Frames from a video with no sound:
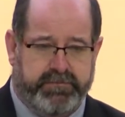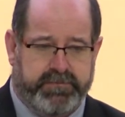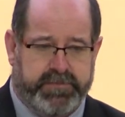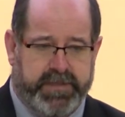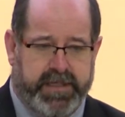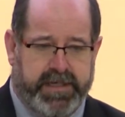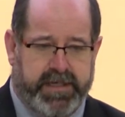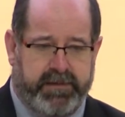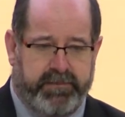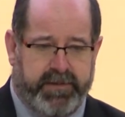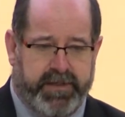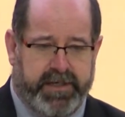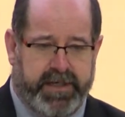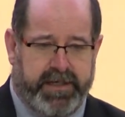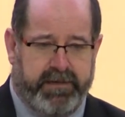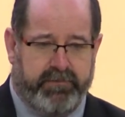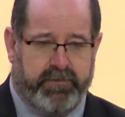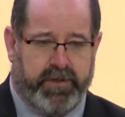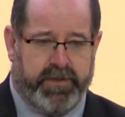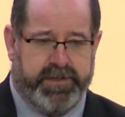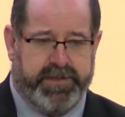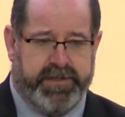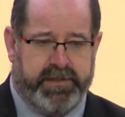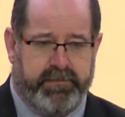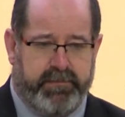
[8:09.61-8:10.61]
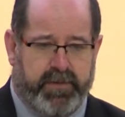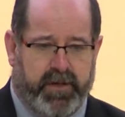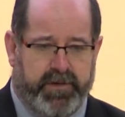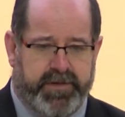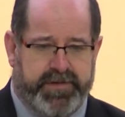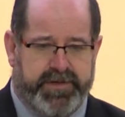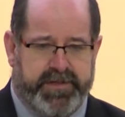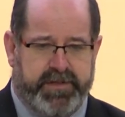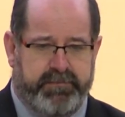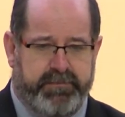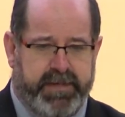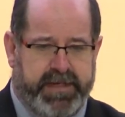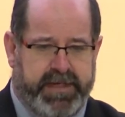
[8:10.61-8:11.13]
Anybody? What's the
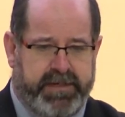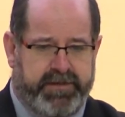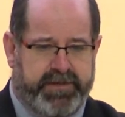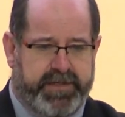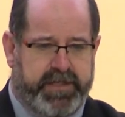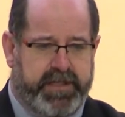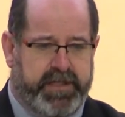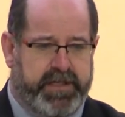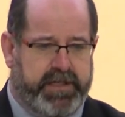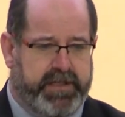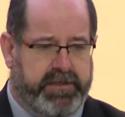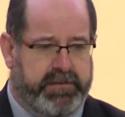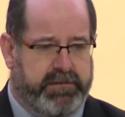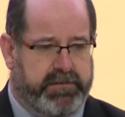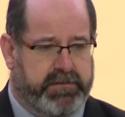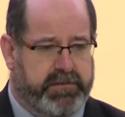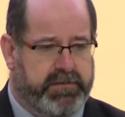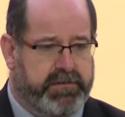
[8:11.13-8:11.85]
monster mean to you?